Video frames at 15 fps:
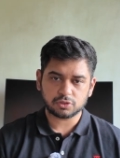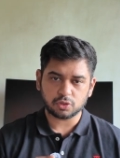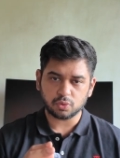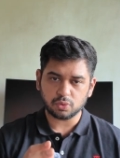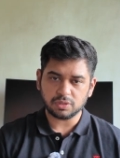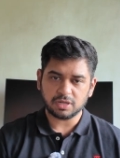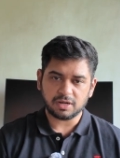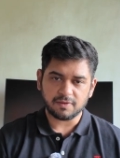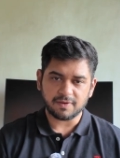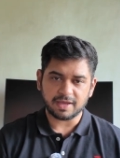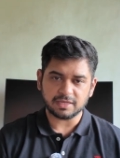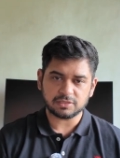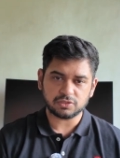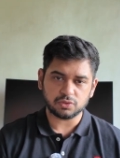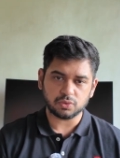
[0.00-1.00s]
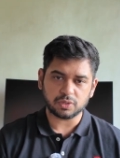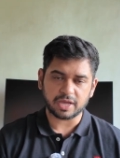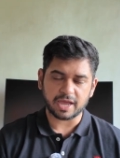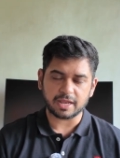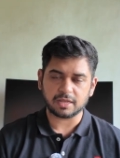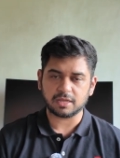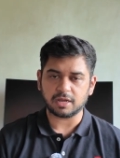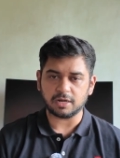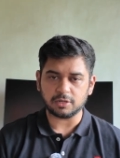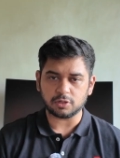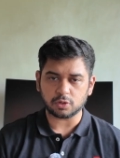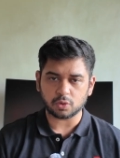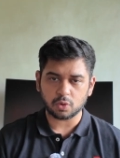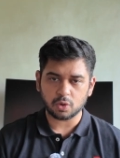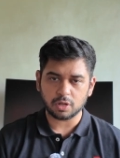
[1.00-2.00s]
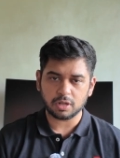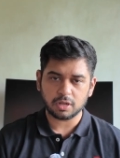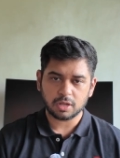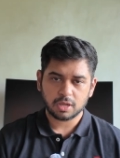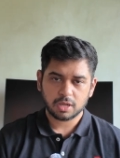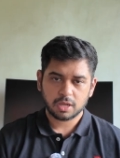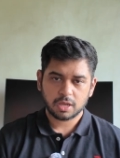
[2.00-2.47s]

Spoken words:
through the device you can control